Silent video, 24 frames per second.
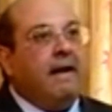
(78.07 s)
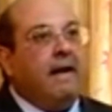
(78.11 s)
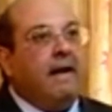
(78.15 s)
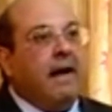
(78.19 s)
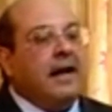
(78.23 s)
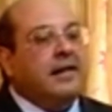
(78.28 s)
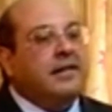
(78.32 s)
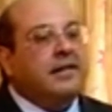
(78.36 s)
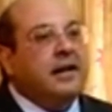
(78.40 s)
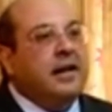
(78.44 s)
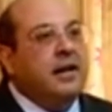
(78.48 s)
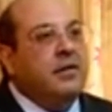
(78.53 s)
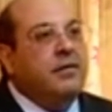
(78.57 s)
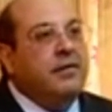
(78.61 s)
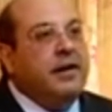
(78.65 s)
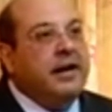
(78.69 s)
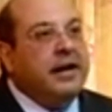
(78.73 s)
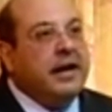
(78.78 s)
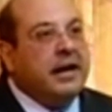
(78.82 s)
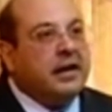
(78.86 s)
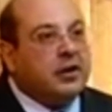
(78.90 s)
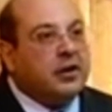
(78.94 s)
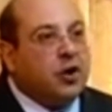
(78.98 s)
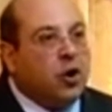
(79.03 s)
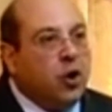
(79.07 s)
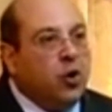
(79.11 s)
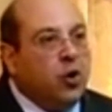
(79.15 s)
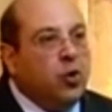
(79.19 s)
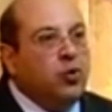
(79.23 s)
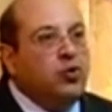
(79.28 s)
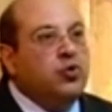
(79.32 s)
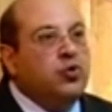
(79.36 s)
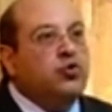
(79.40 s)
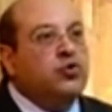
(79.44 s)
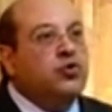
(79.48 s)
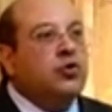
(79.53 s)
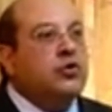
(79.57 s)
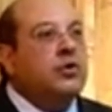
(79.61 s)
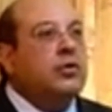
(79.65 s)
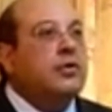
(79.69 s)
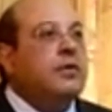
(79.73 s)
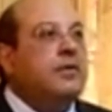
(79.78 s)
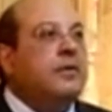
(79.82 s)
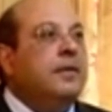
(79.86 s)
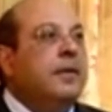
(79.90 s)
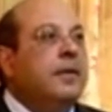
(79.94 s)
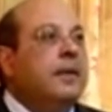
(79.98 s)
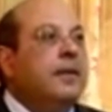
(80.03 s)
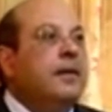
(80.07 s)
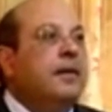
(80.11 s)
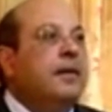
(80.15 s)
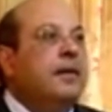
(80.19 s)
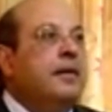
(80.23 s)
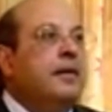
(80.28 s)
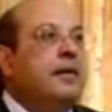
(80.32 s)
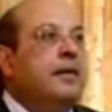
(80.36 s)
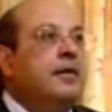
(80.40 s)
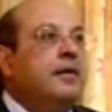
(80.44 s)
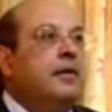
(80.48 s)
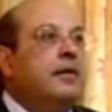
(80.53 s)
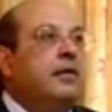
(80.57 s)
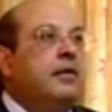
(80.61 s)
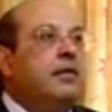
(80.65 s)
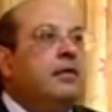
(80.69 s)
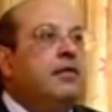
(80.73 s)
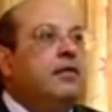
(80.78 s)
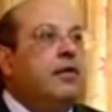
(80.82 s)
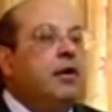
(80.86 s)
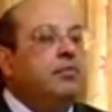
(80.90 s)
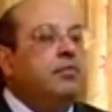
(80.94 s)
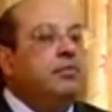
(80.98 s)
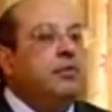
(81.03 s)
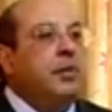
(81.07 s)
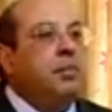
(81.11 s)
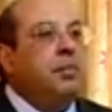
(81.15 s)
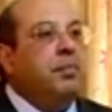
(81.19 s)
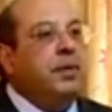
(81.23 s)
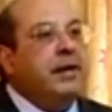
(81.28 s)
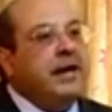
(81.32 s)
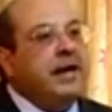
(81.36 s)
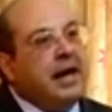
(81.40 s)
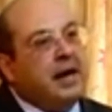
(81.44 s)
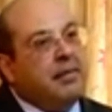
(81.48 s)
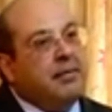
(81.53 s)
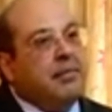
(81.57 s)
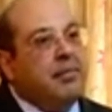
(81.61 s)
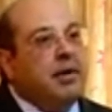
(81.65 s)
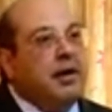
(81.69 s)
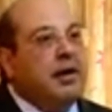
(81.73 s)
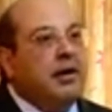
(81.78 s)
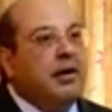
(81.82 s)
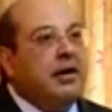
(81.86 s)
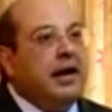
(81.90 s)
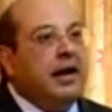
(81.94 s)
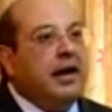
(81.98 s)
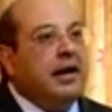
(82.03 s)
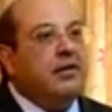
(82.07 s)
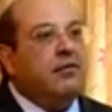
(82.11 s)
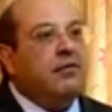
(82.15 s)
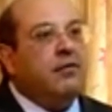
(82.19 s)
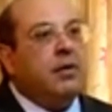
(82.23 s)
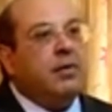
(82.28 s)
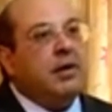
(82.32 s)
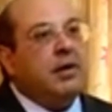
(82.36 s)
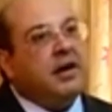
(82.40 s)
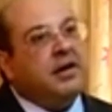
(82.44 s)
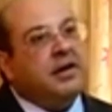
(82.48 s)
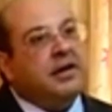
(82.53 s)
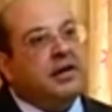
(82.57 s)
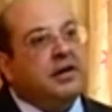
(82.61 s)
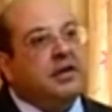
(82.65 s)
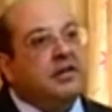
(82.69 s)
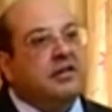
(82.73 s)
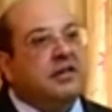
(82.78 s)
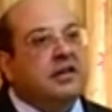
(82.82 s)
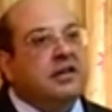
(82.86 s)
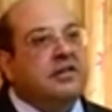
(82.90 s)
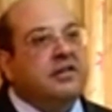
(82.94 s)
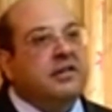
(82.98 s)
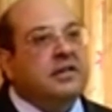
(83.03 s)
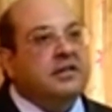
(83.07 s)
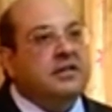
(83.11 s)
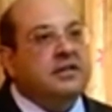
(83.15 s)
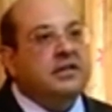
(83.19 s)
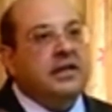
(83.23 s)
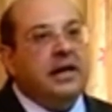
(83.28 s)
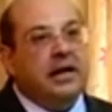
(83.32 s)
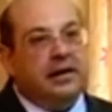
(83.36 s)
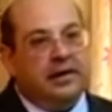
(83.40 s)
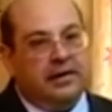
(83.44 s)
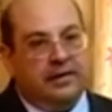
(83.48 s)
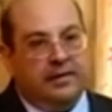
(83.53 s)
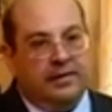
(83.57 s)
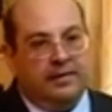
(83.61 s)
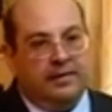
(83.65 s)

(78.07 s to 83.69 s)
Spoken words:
I think we get clues from the preamble and from Article 368.